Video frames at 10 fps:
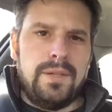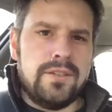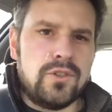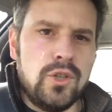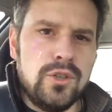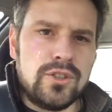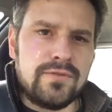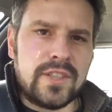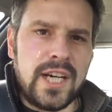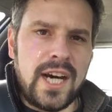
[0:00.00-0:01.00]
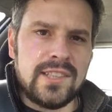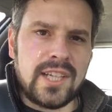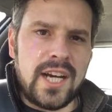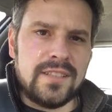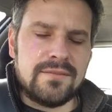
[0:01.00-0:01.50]
But of course, cars
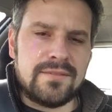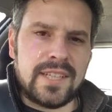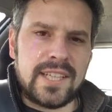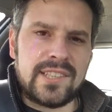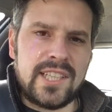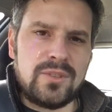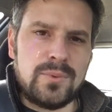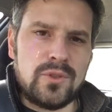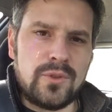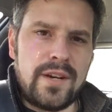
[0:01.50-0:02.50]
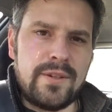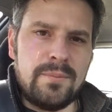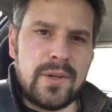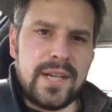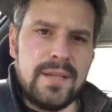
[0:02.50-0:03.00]
aren't accessible to
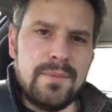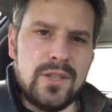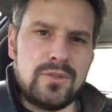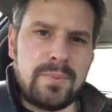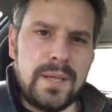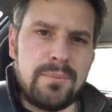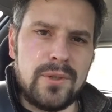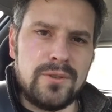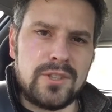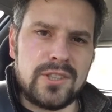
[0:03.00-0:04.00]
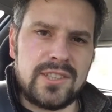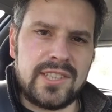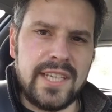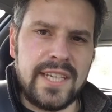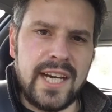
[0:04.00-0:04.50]
everybody. Most people just
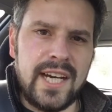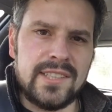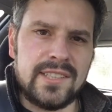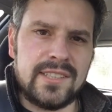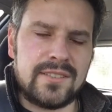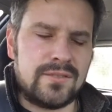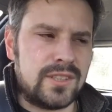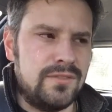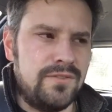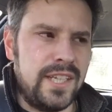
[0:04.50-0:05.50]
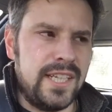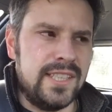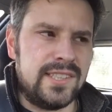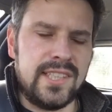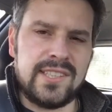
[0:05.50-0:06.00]
see cars as
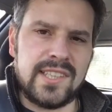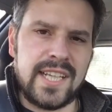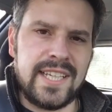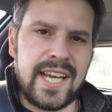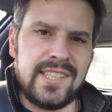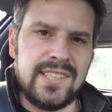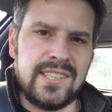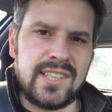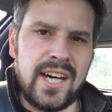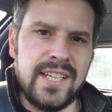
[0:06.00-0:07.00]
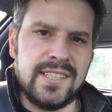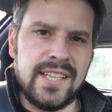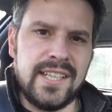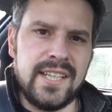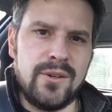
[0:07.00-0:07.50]
conveniences that they get inside
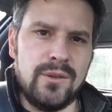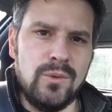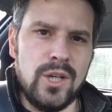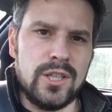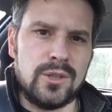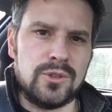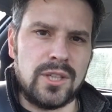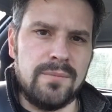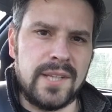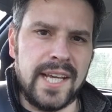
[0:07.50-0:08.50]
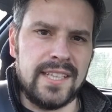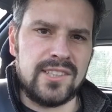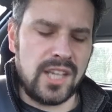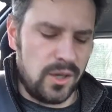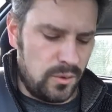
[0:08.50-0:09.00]
and then they're at work or something.
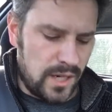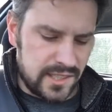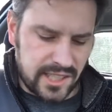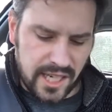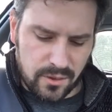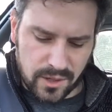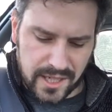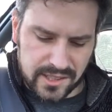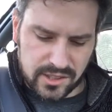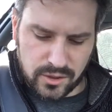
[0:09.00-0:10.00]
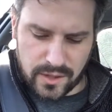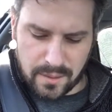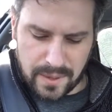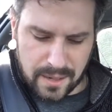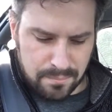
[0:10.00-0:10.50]
So I'll tell you what, let's do it
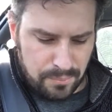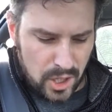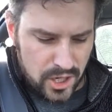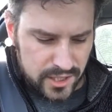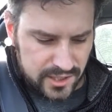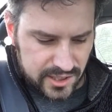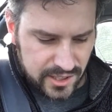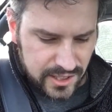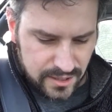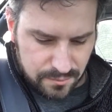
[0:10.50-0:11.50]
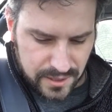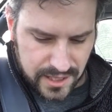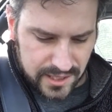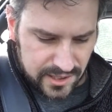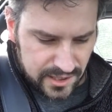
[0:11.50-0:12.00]
about birds,
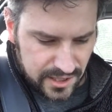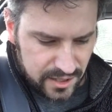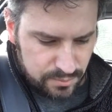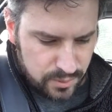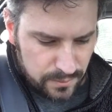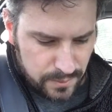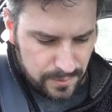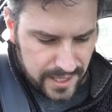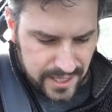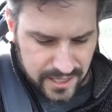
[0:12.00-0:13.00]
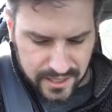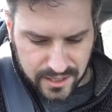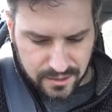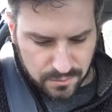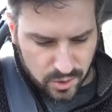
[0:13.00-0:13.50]
because there's probably
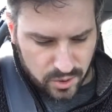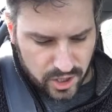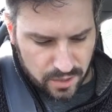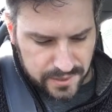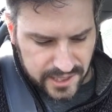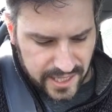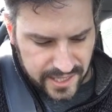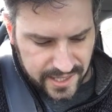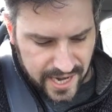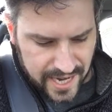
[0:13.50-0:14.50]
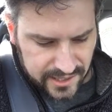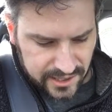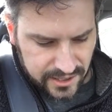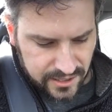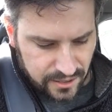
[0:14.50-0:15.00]
more comedy in
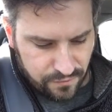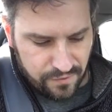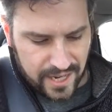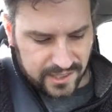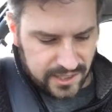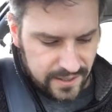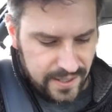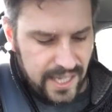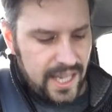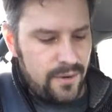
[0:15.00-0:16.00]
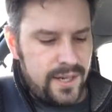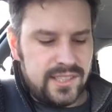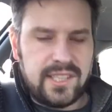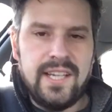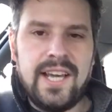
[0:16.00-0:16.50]
that. In fact, here
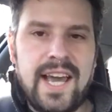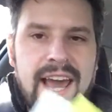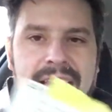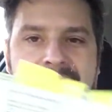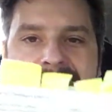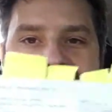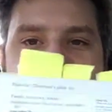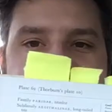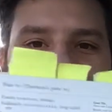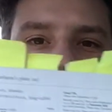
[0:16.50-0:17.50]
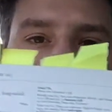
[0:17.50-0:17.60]
is a